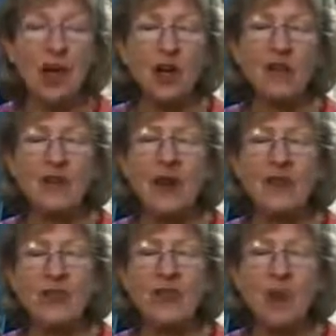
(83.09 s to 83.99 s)

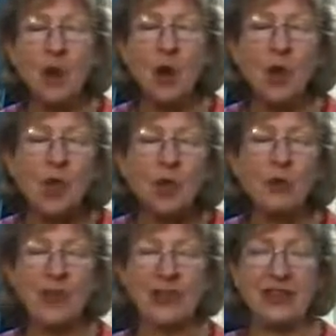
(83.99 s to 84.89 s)
craving the whole
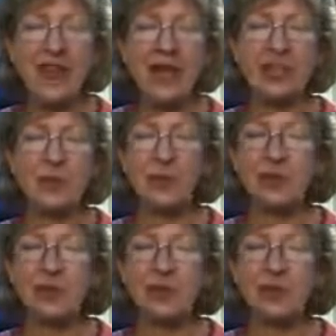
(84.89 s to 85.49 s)
breath that would